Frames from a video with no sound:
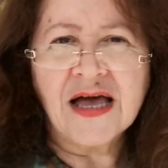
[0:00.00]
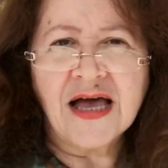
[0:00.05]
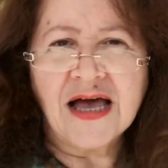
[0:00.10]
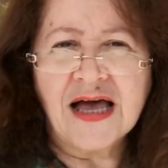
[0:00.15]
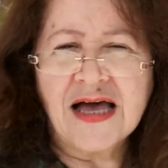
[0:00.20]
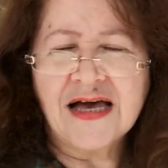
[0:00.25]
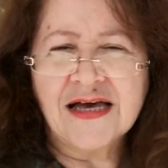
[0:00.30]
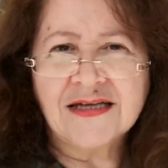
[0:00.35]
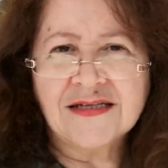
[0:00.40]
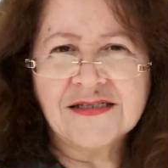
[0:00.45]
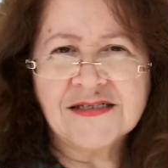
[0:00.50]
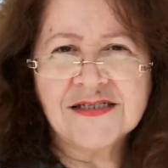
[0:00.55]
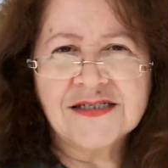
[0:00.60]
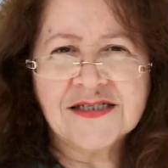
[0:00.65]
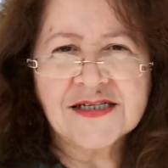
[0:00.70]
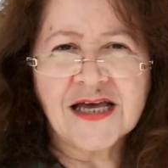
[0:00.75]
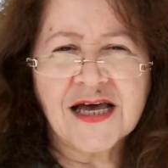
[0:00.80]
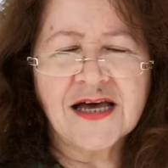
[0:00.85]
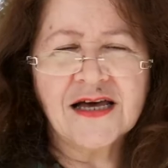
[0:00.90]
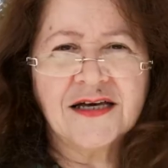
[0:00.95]

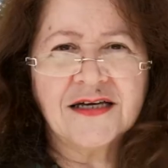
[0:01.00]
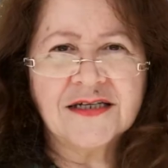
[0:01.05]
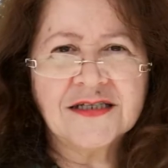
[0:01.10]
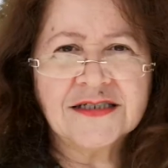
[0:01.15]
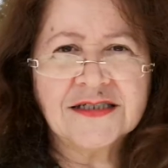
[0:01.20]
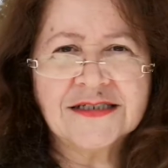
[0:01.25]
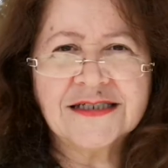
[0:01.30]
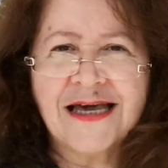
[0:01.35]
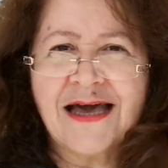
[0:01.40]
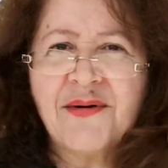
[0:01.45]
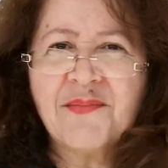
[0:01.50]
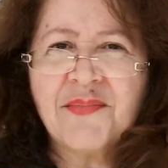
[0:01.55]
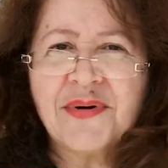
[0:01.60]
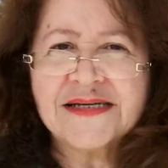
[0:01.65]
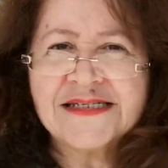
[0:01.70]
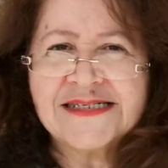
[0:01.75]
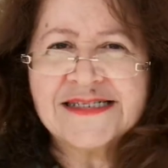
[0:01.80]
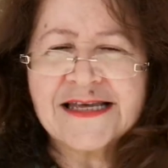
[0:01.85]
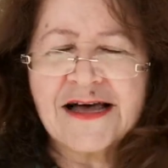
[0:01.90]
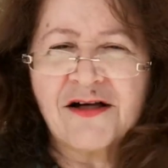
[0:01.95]
and get
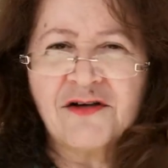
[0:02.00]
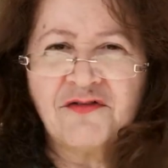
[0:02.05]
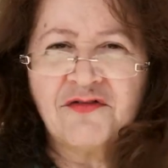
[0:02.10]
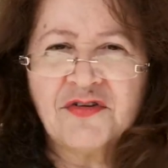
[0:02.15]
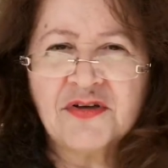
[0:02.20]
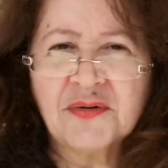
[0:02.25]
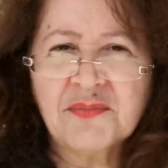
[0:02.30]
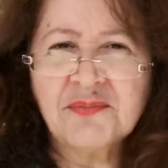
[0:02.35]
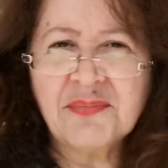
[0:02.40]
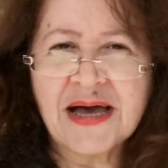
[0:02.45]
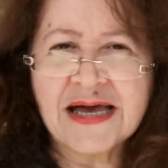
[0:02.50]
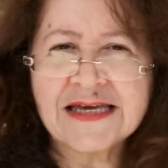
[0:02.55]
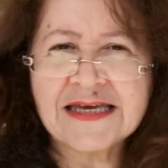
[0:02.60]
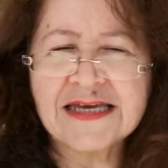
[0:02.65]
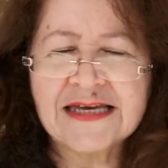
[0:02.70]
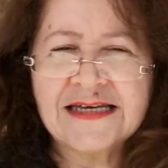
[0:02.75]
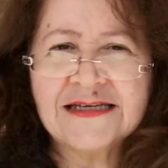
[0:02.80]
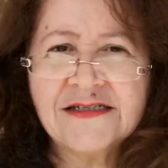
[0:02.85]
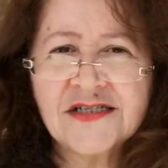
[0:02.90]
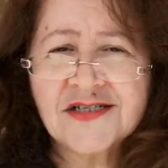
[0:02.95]
myself back
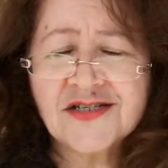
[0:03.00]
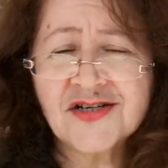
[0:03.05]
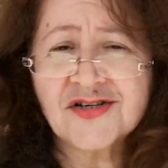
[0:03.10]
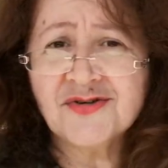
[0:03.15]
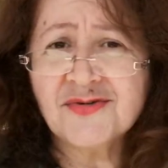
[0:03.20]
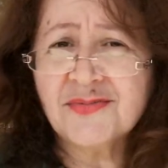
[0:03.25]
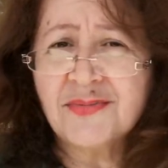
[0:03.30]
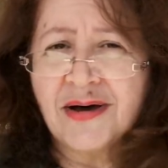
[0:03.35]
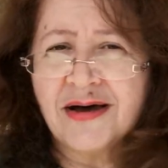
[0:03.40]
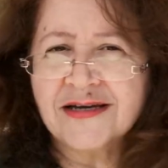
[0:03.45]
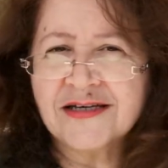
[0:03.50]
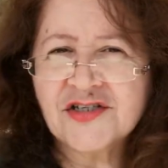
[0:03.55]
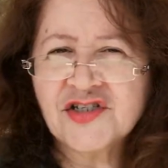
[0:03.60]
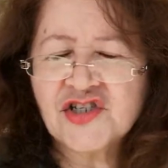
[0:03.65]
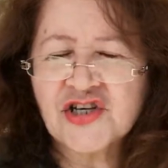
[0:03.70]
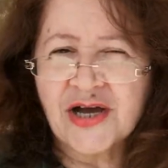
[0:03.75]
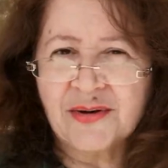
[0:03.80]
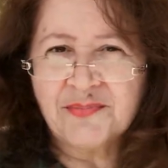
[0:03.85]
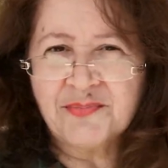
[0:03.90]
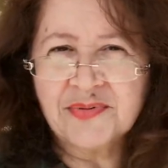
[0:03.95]
into my
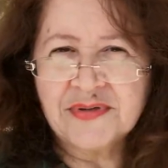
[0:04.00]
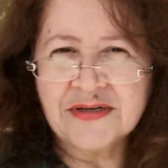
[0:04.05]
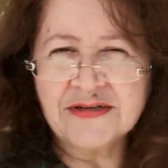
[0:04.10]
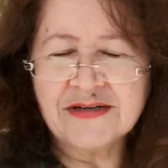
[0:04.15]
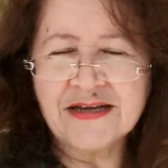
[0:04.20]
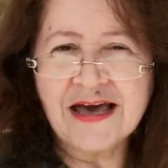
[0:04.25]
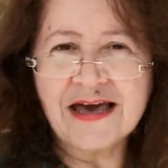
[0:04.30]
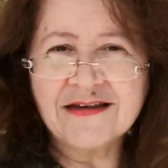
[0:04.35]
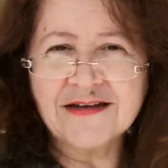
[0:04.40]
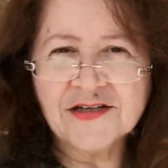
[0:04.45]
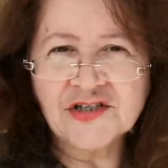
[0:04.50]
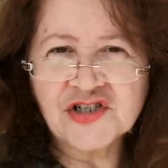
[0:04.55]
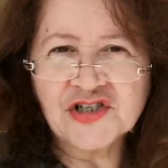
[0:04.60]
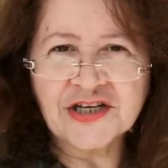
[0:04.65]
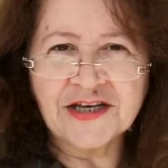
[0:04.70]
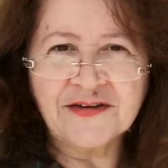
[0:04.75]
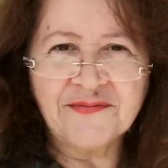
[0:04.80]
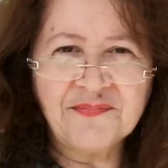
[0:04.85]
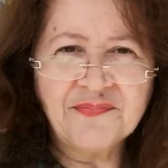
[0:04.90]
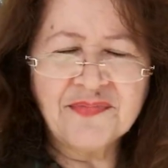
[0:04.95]
champion
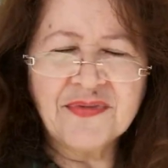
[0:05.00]
energy.